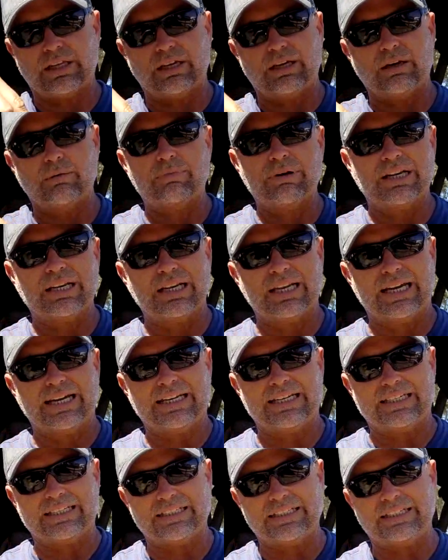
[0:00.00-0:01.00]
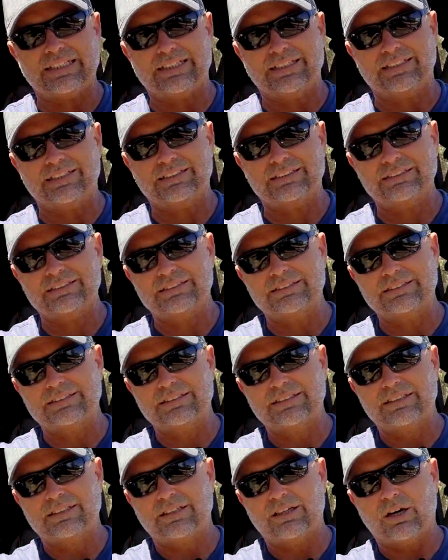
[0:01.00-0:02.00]
Bud Light in here
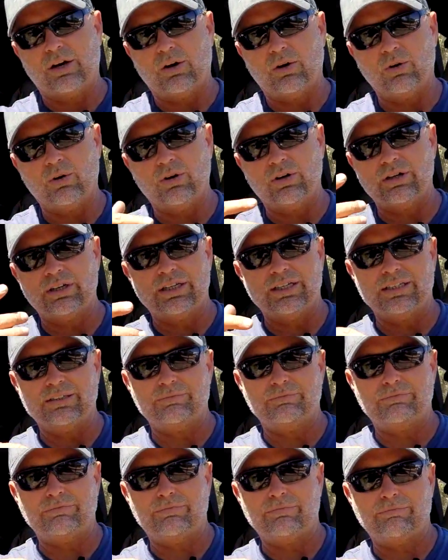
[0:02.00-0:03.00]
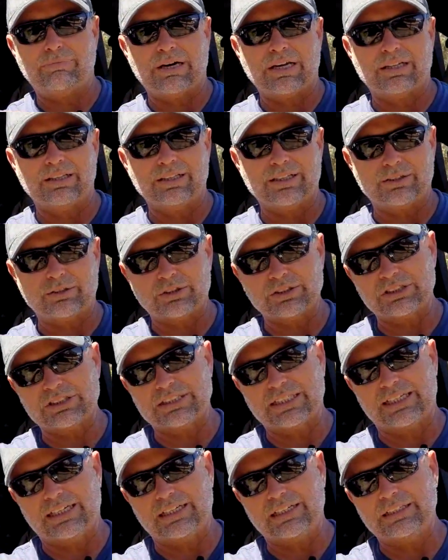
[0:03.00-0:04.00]
or a bottle of
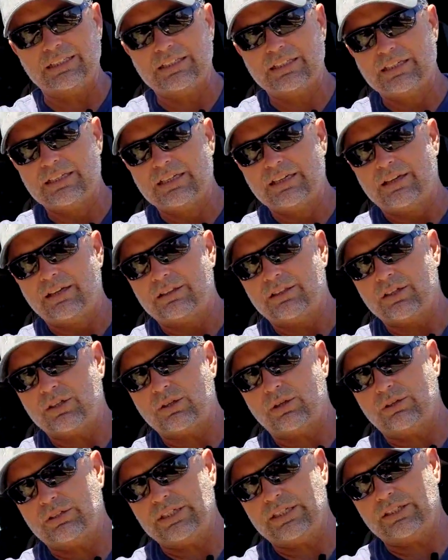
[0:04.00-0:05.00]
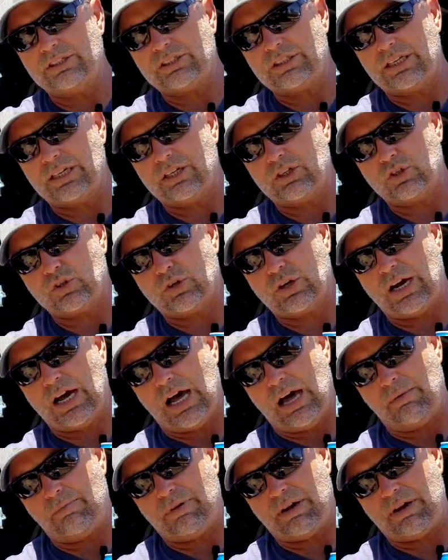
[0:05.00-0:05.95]
Cristal, the cold air is going to drop